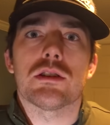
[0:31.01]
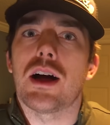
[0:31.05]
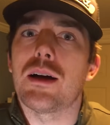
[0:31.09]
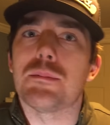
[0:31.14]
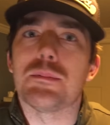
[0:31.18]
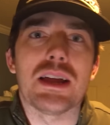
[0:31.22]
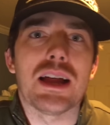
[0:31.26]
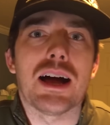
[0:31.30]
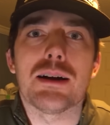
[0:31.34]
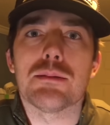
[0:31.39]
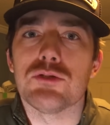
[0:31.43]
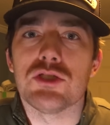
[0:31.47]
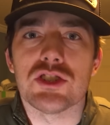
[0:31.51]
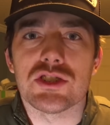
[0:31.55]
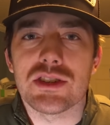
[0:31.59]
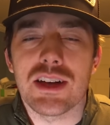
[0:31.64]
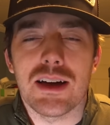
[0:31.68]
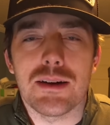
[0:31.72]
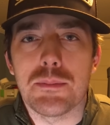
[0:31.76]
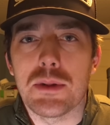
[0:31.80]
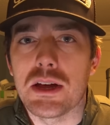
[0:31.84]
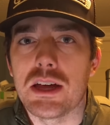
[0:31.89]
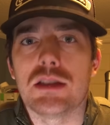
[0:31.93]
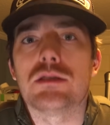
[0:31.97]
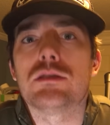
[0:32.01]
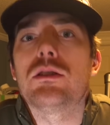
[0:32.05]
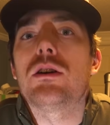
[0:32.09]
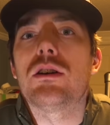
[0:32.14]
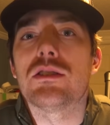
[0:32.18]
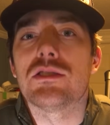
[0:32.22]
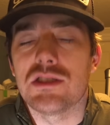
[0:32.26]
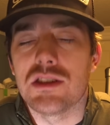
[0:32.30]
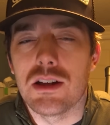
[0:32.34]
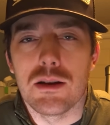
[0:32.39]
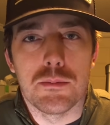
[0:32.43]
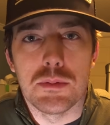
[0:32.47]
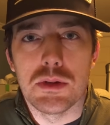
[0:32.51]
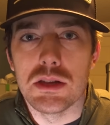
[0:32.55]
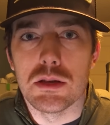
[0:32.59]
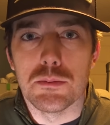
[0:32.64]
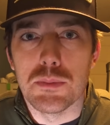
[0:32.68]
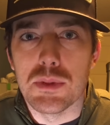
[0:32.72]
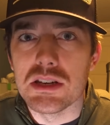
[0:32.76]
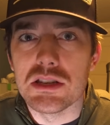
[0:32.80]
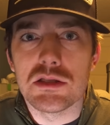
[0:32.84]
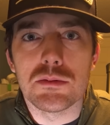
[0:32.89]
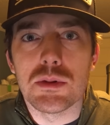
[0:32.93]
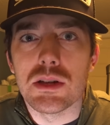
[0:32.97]
I mean, I'm just at my in-laws and I'm in the
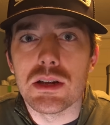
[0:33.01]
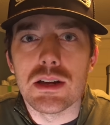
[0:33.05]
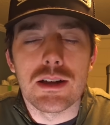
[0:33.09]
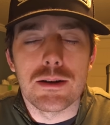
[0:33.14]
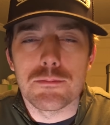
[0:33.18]
basement